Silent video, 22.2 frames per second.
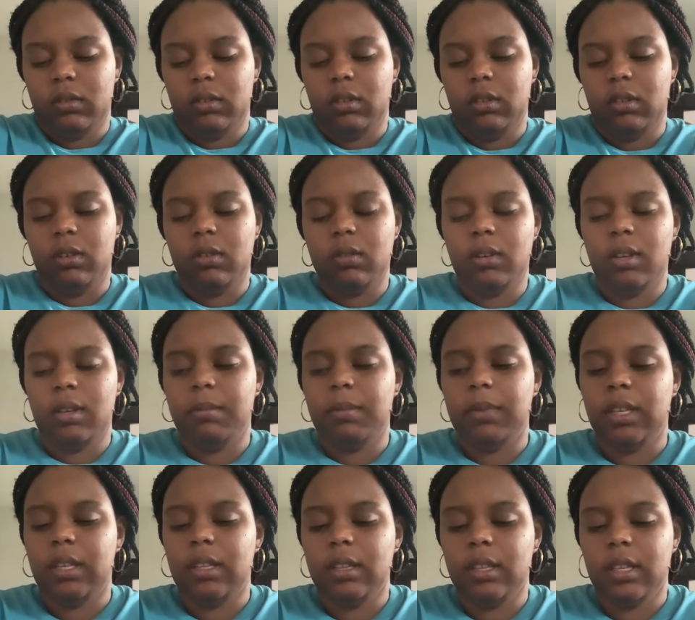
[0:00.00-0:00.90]
You know what
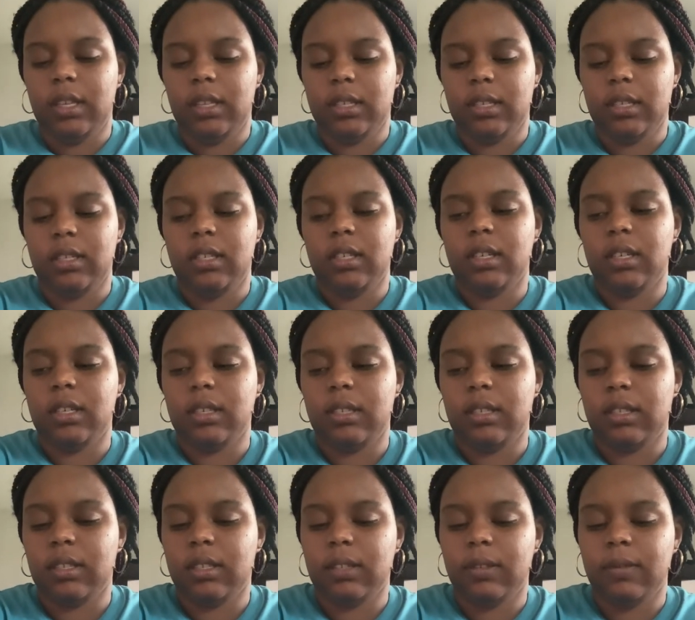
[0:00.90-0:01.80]
I mean? Like to
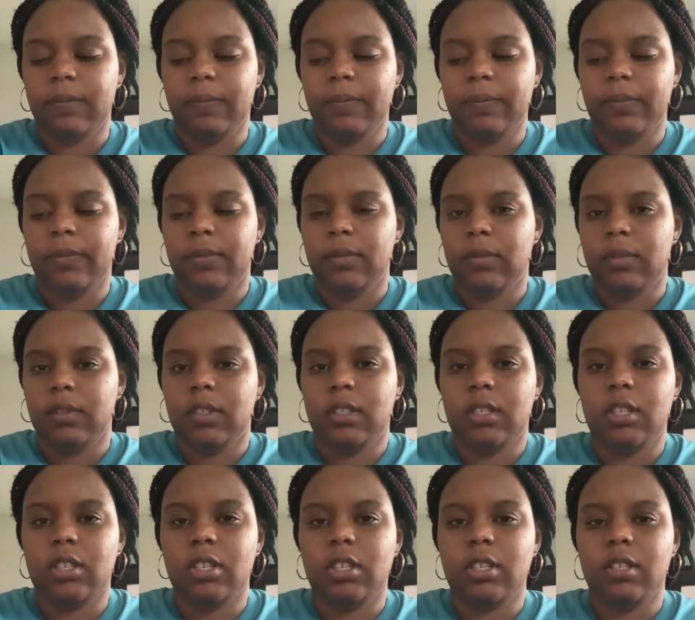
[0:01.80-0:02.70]
just
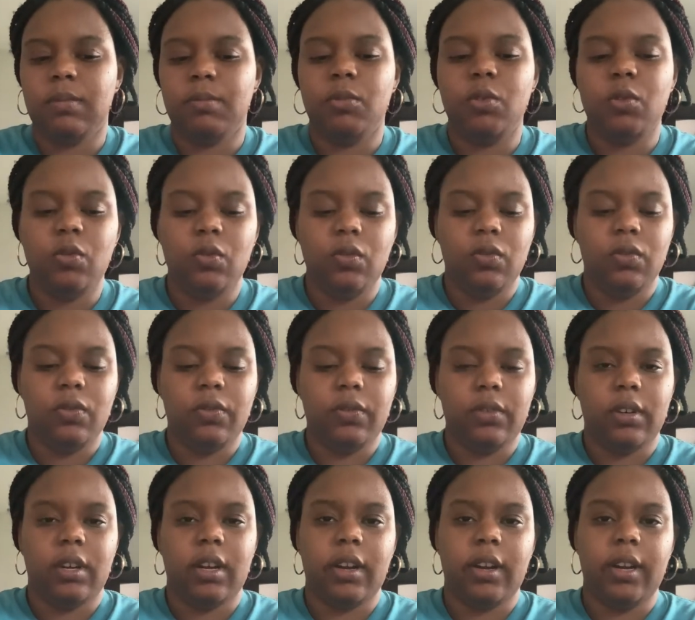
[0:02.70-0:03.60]
move.
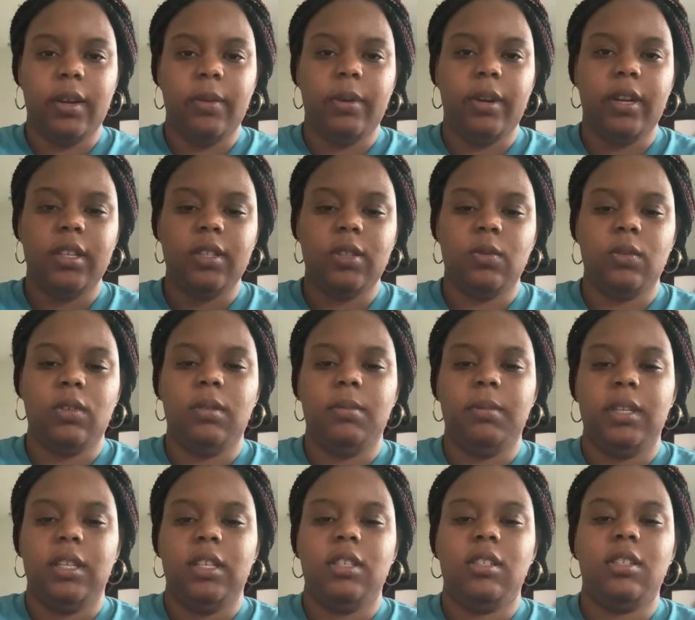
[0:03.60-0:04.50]
All right, we're at 20
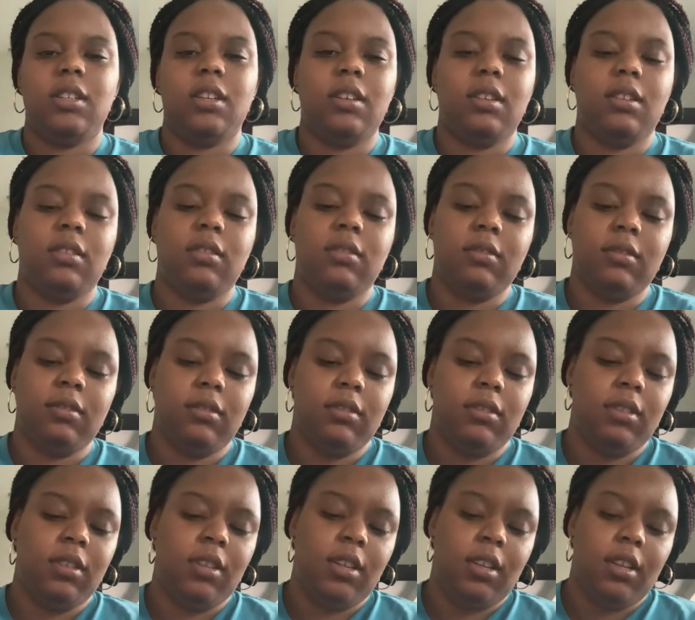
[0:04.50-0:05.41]
minutes, y'all.
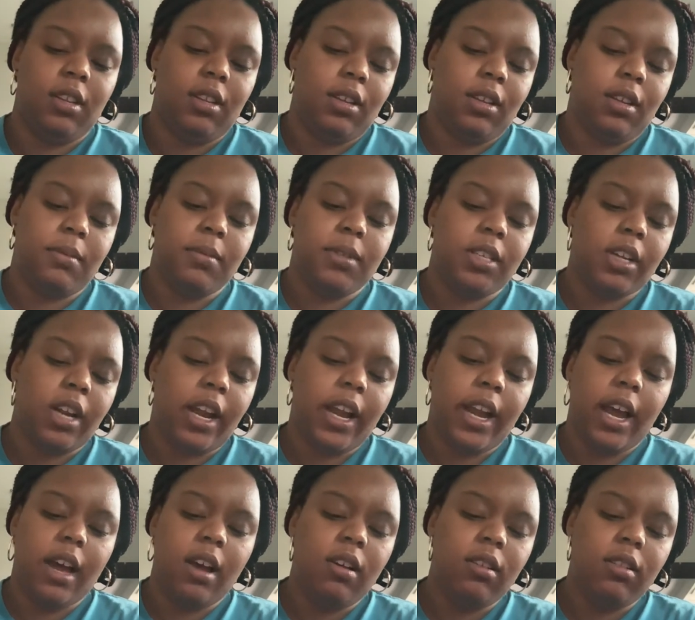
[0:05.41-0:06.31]
I'm sorry.
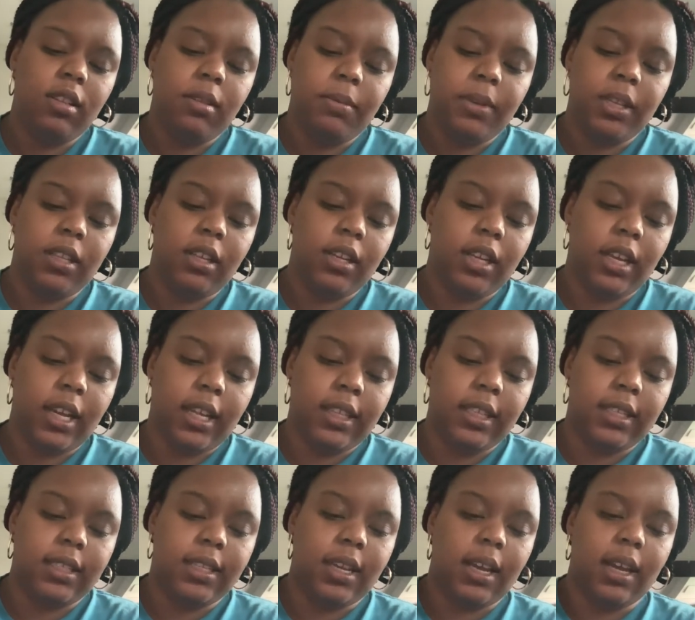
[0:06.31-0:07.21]
I only be looking
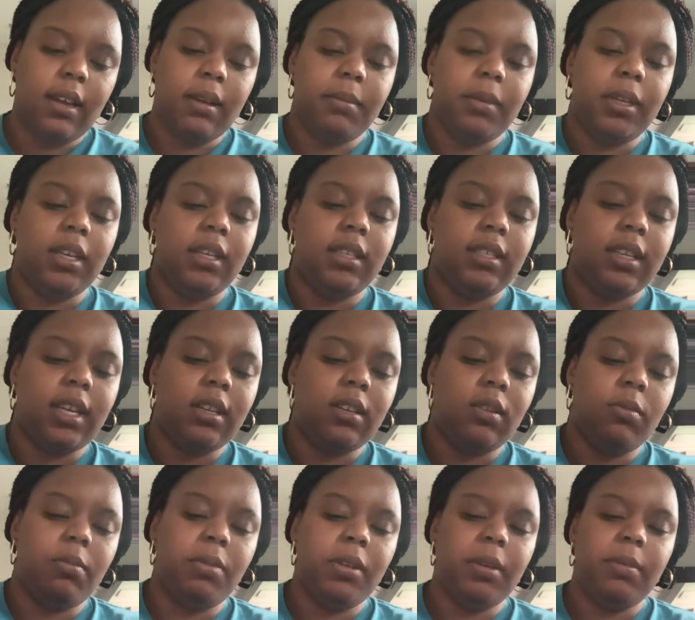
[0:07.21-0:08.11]
at the time because I
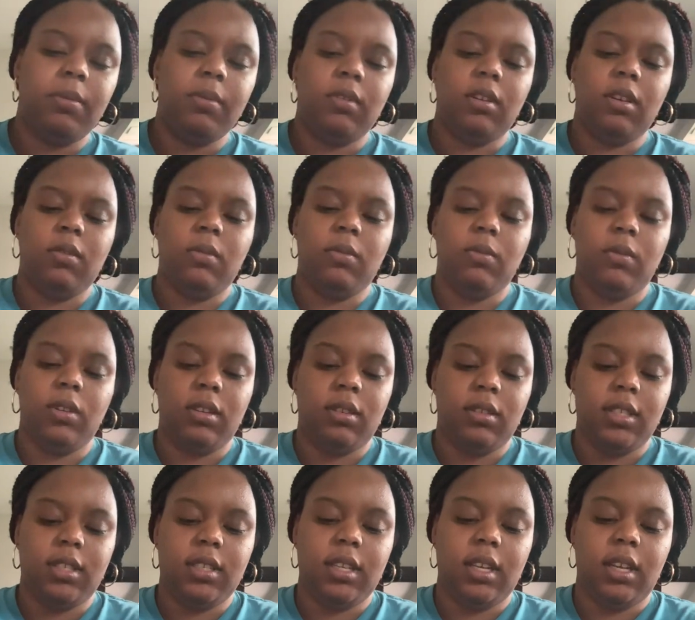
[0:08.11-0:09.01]
know people don't want
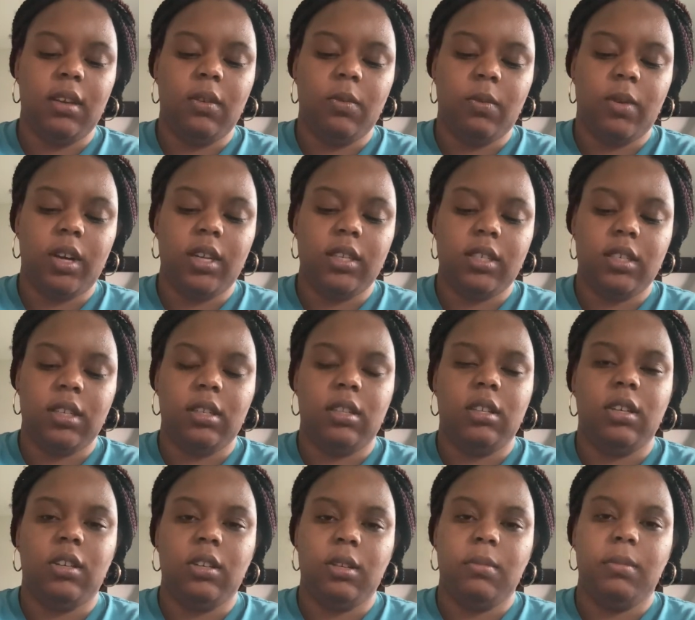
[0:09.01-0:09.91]
to sit and watch a
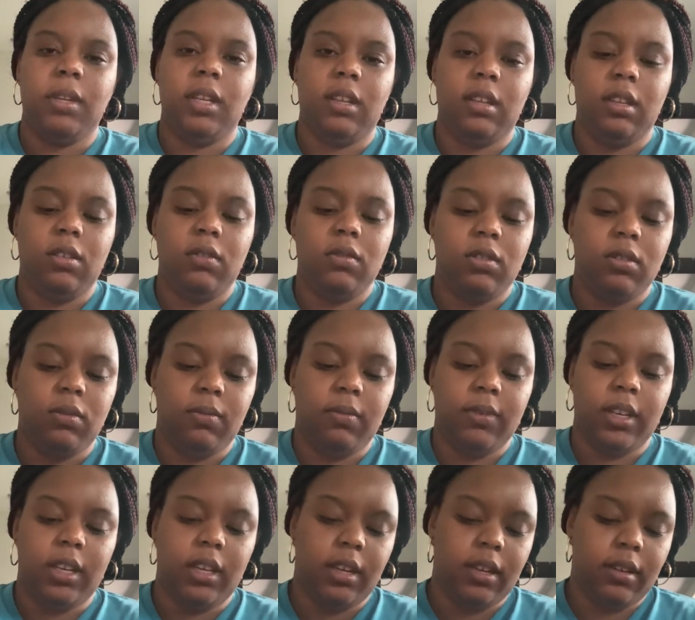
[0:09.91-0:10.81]
30-minute
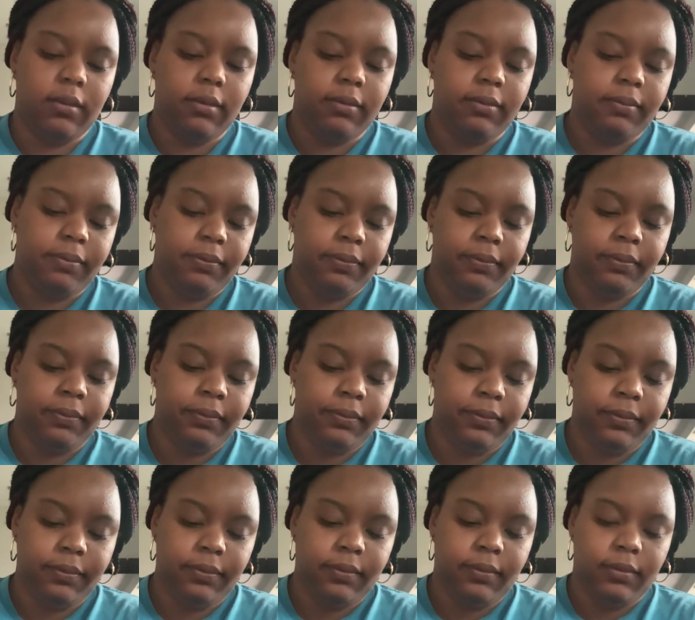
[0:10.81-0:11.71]
YouTube video.
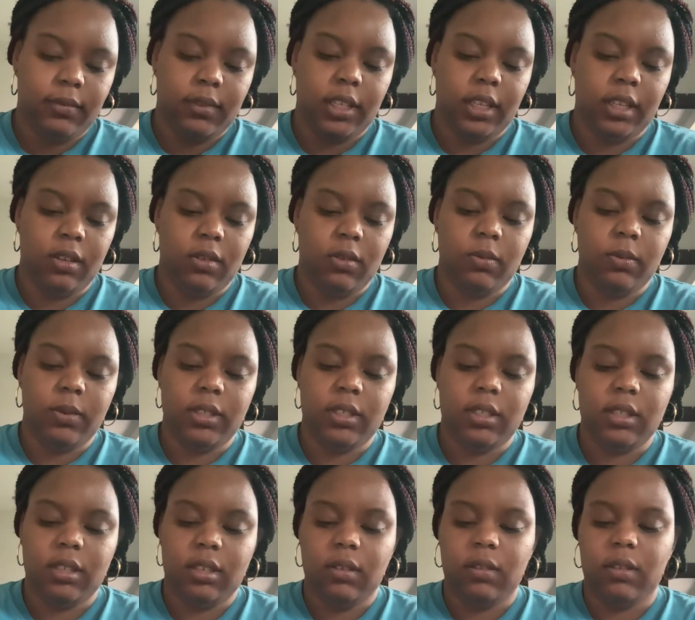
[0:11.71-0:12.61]
Like, who
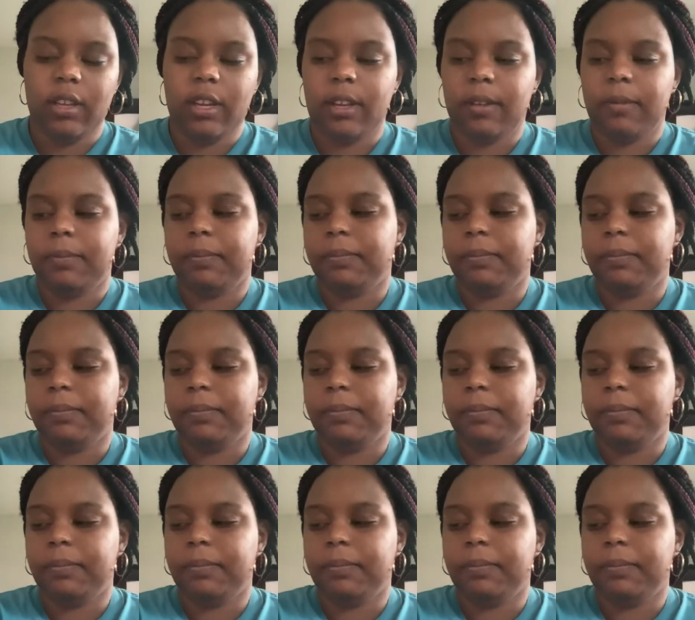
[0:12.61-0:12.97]
wants to do that?